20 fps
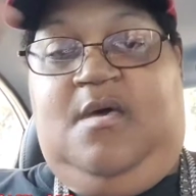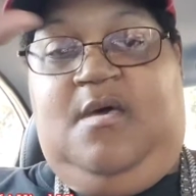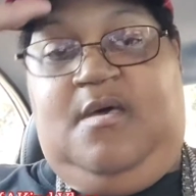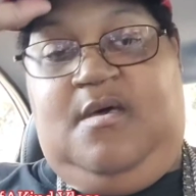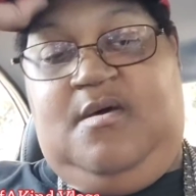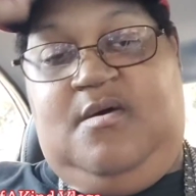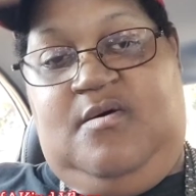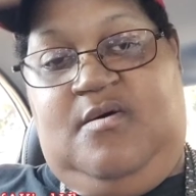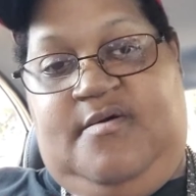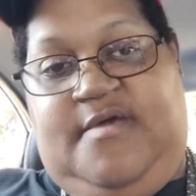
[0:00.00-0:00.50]

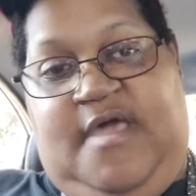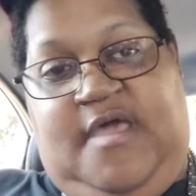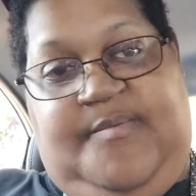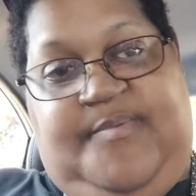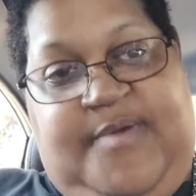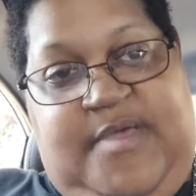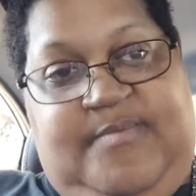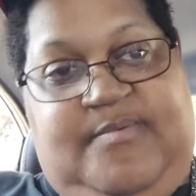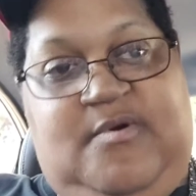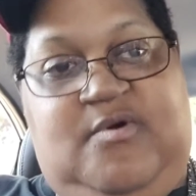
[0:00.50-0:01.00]
Okay,
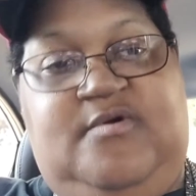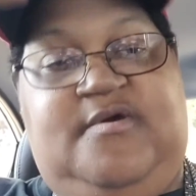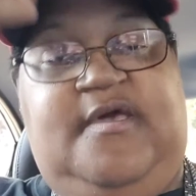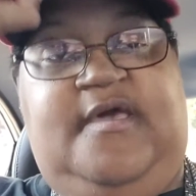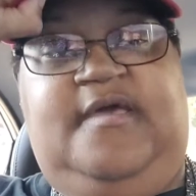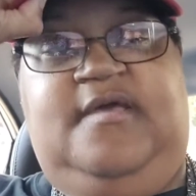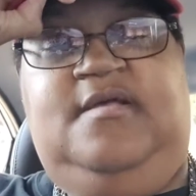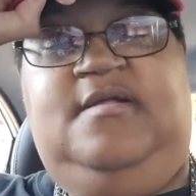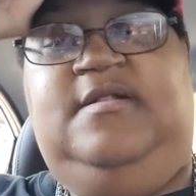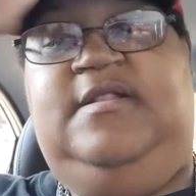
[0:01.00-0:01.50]
people.
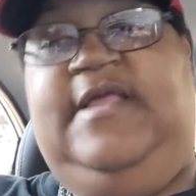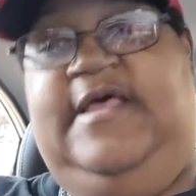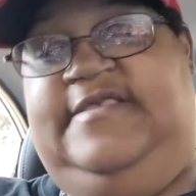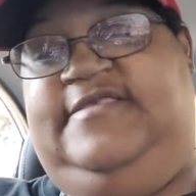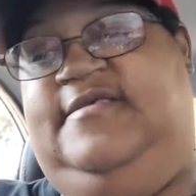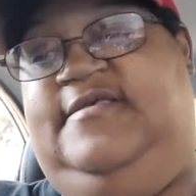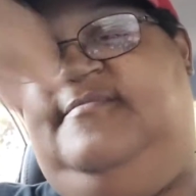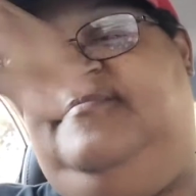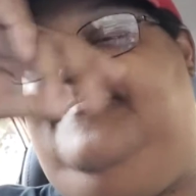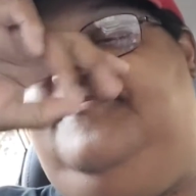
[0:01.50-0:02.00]
Okay,
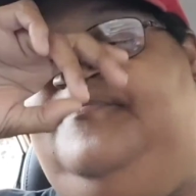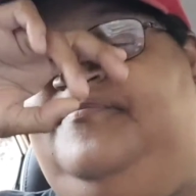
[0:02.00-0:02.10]
listen.